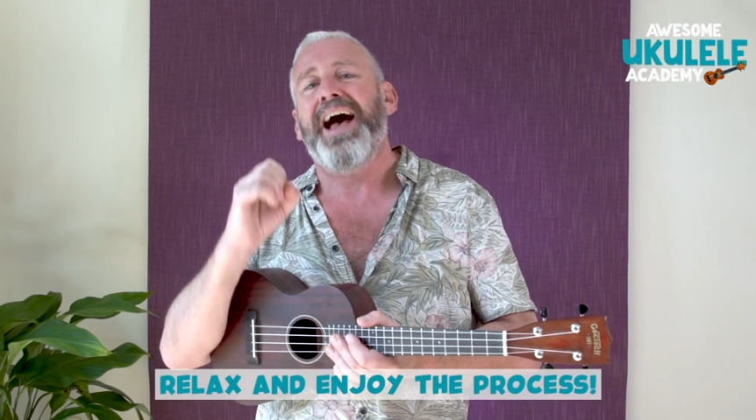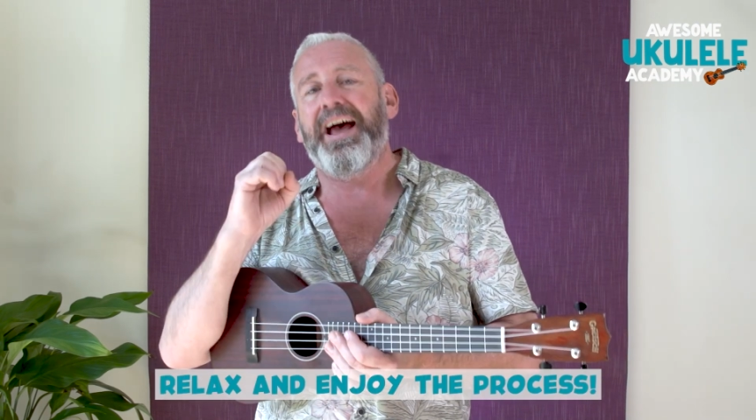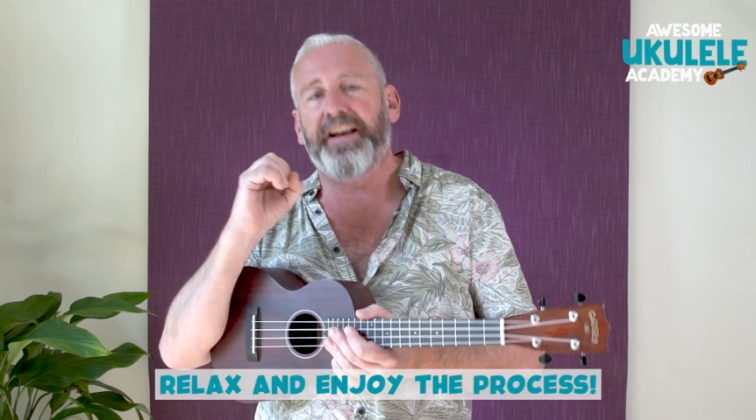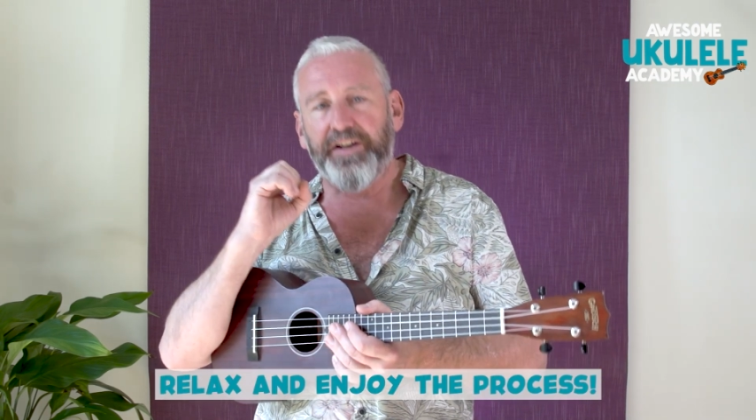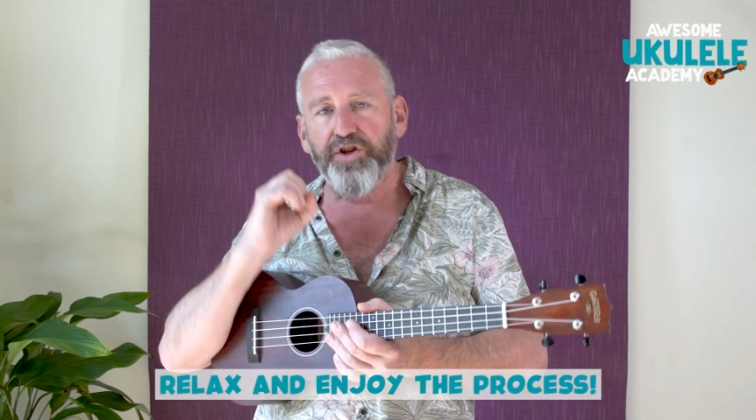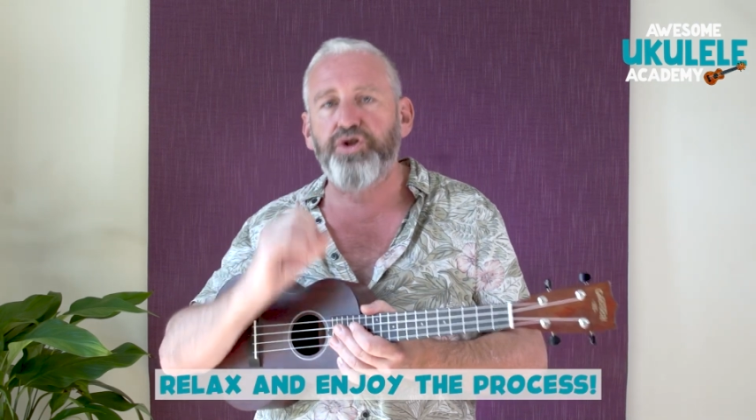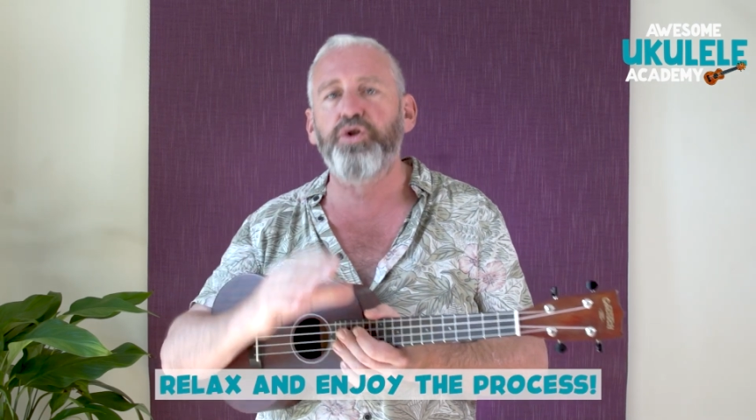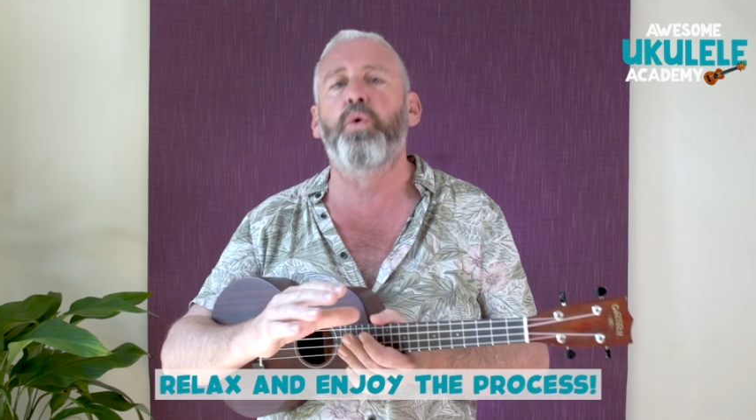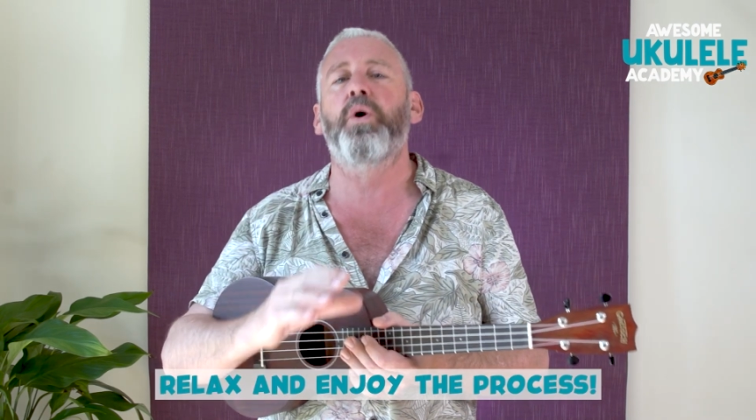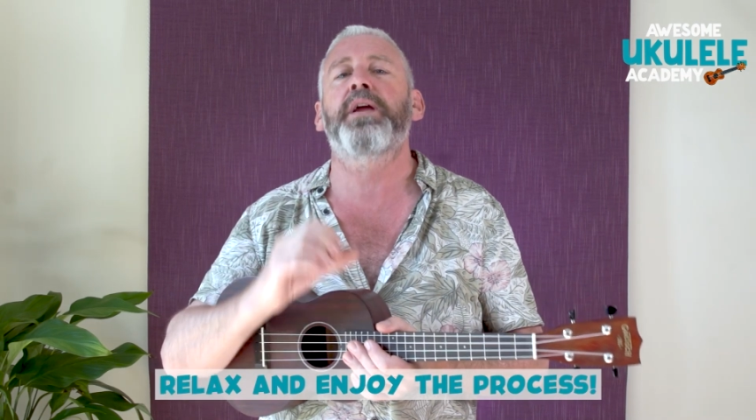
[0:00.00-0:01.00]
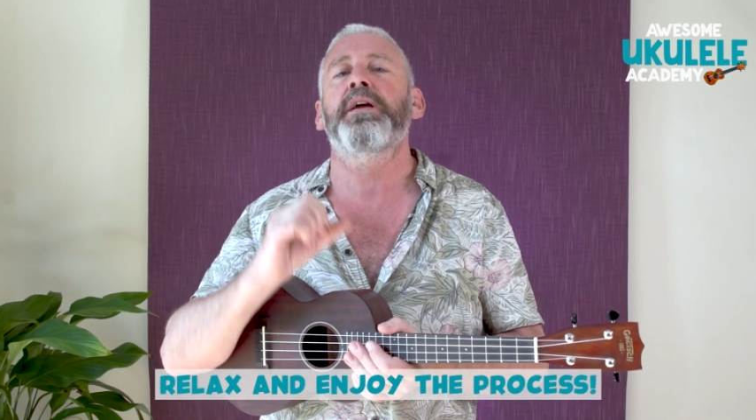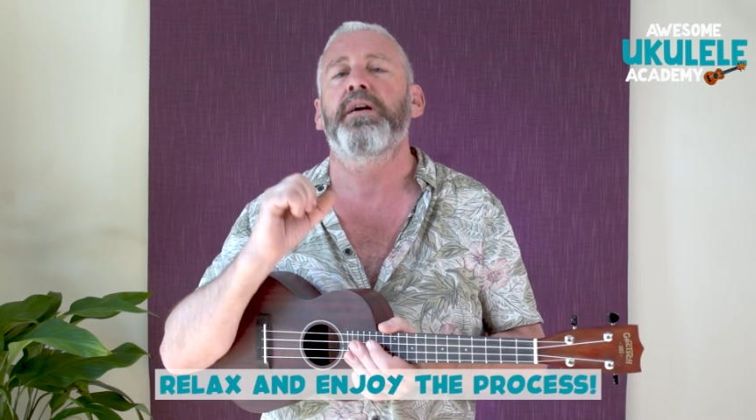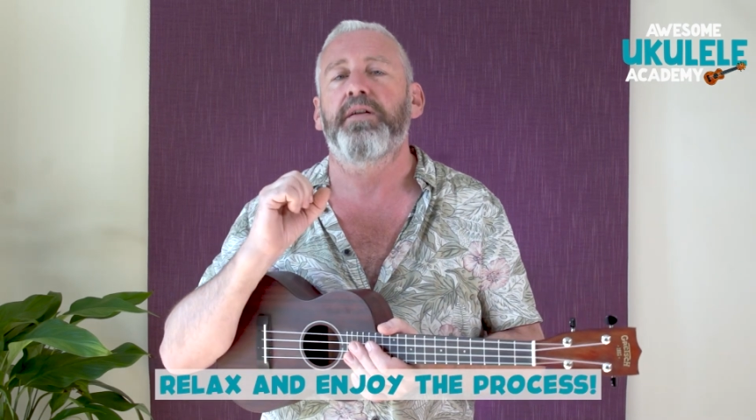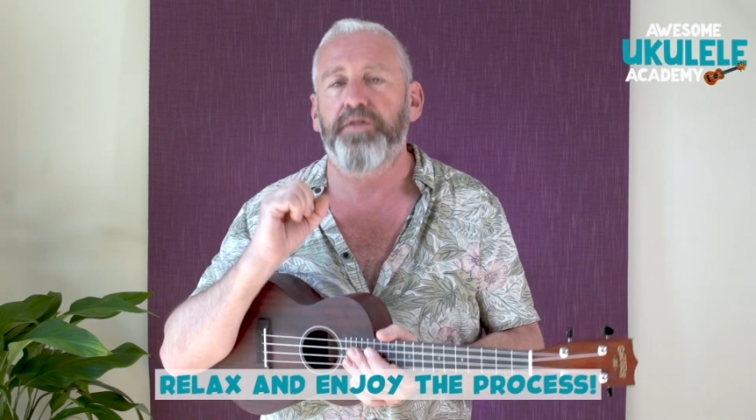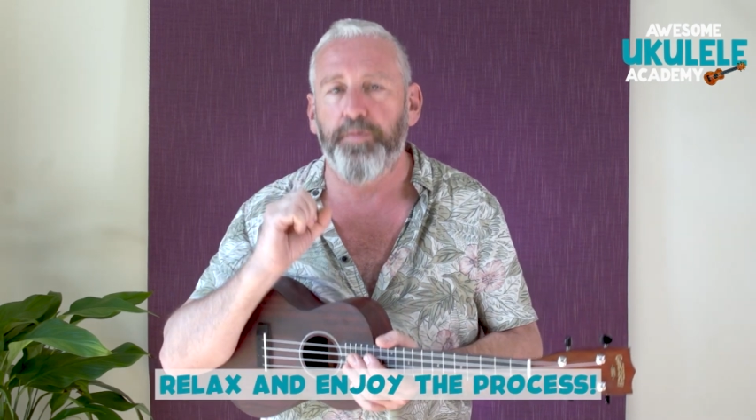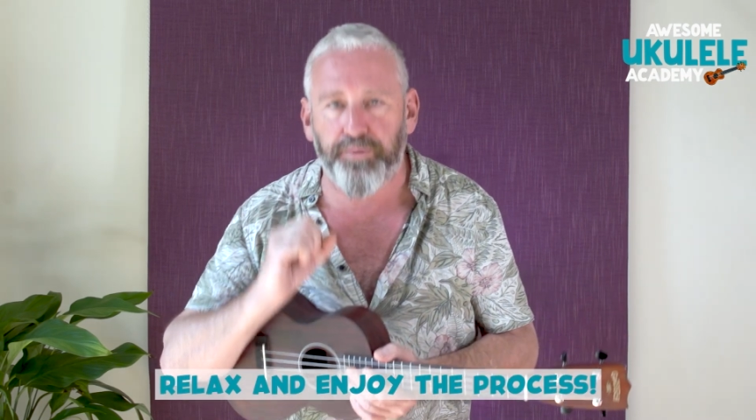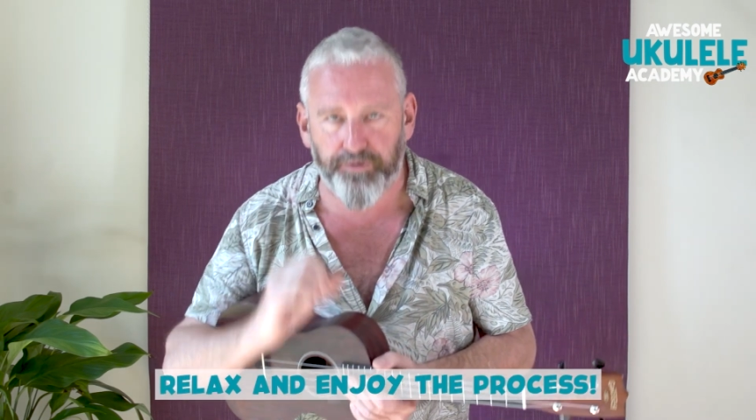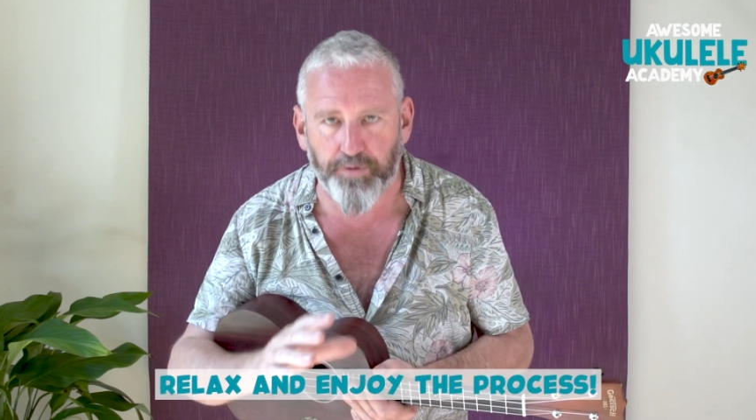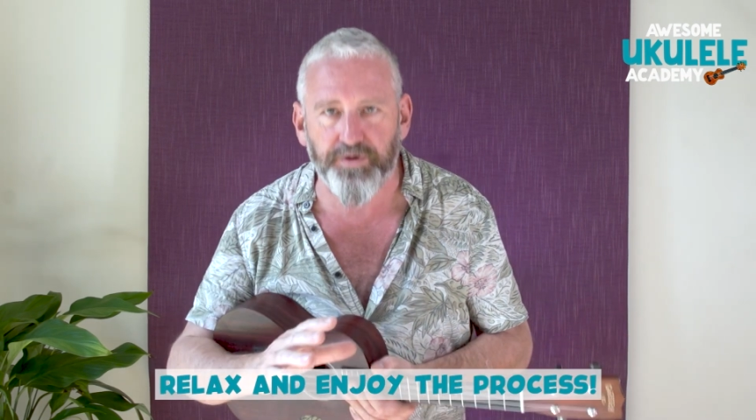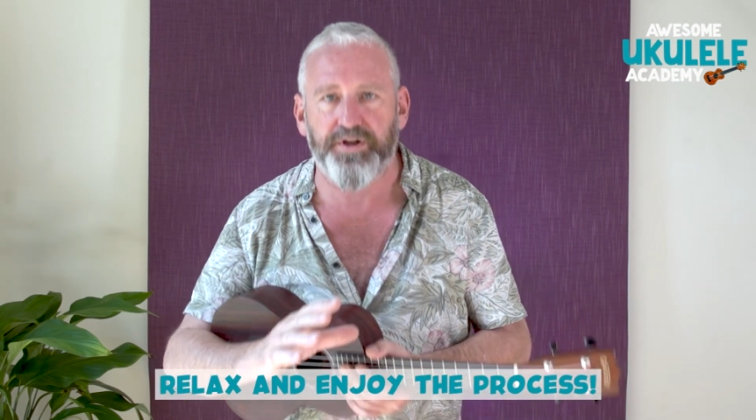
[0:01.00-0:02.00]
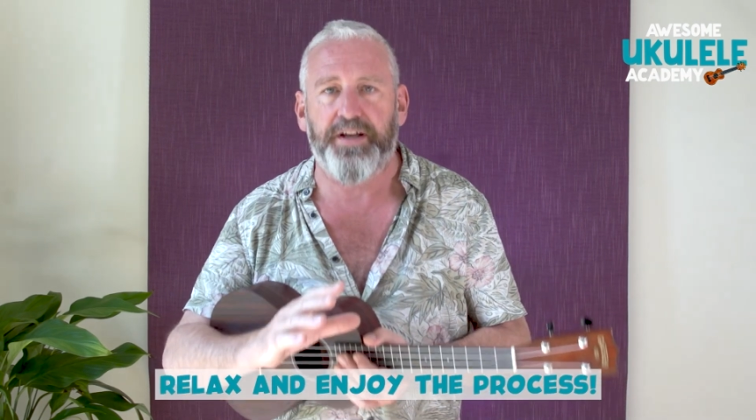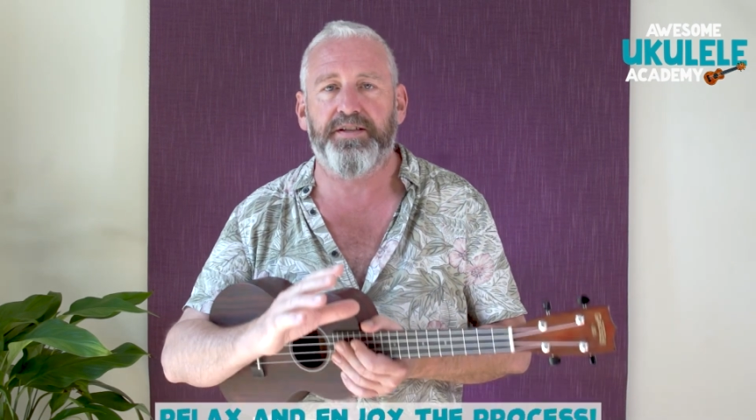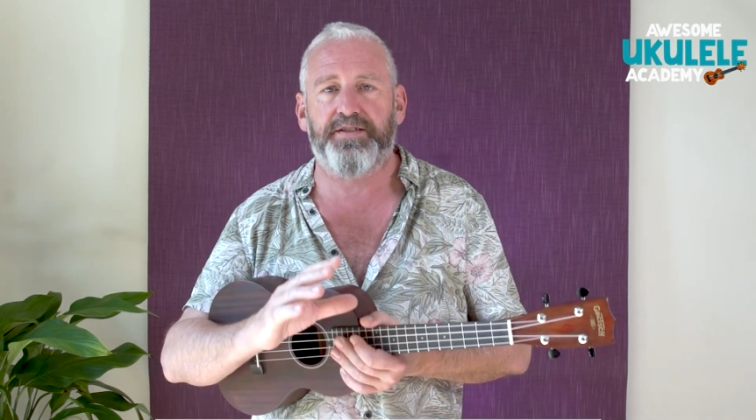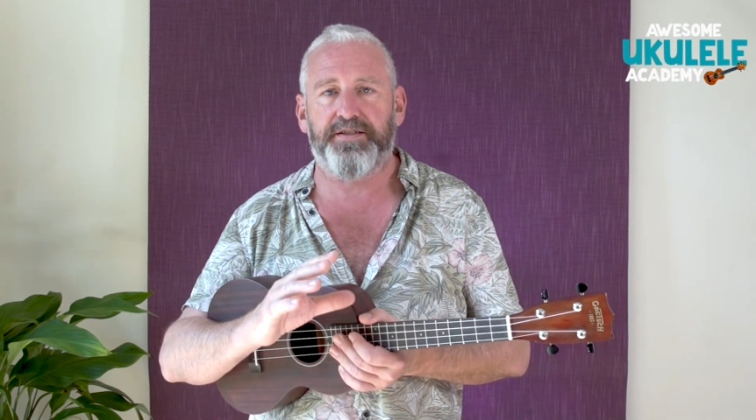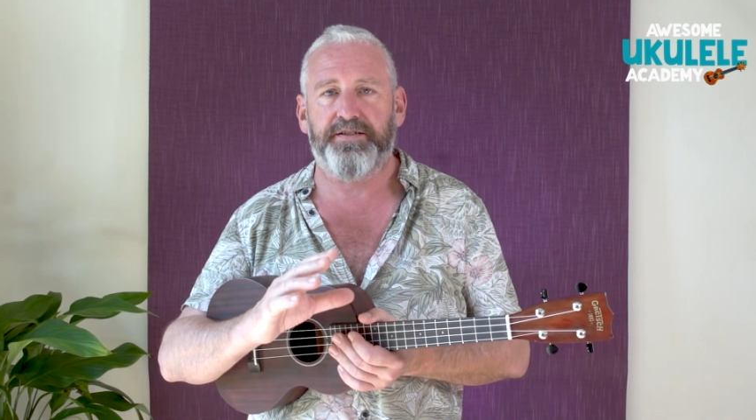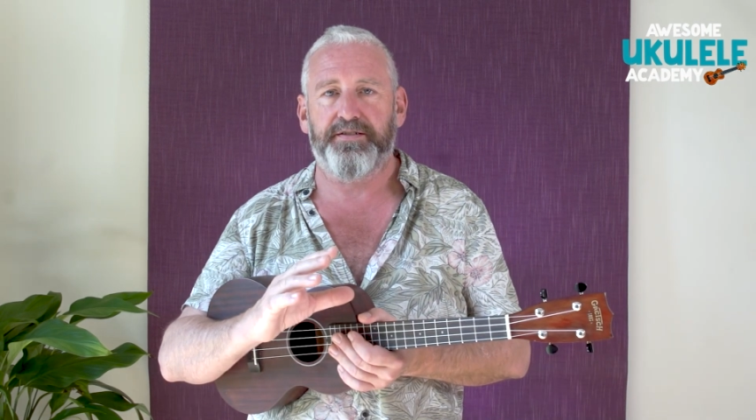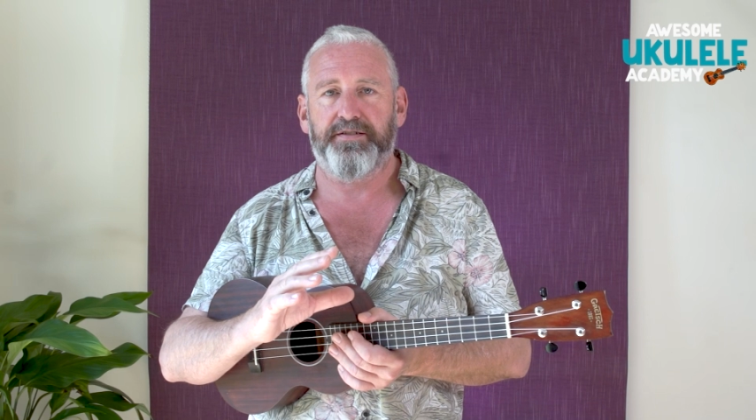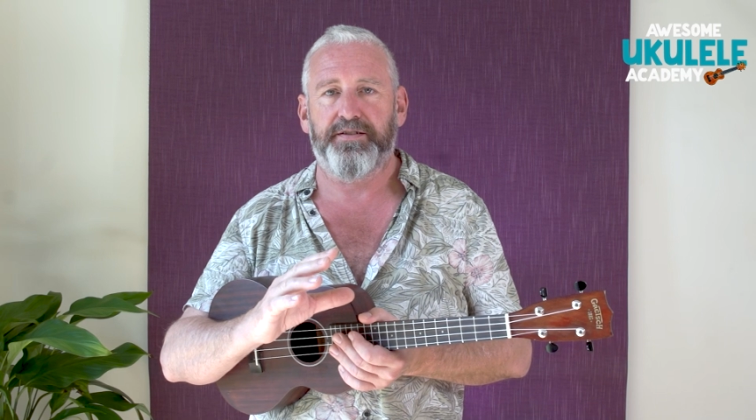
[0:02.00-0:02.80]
and enjoy the process.